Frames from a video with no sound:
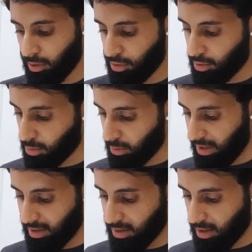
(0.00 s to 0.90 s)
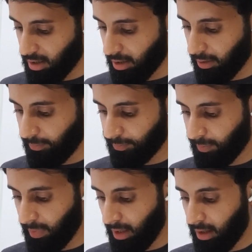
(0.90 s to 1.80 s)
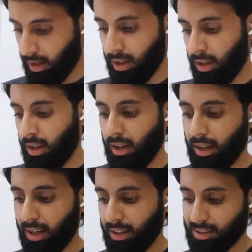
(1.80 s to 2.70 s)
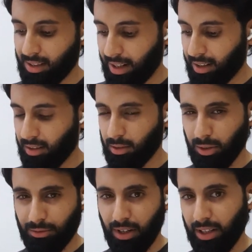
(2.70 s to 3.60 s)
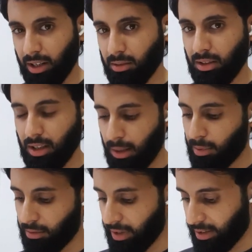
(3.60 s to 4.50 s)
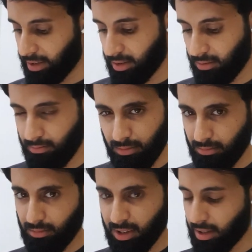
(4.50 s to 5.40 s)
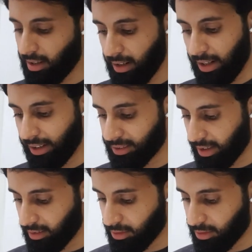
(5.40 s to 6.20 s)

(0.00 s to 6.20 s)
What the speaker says: you should do instantly is that you can find out a couple of vectors instantly, like I said.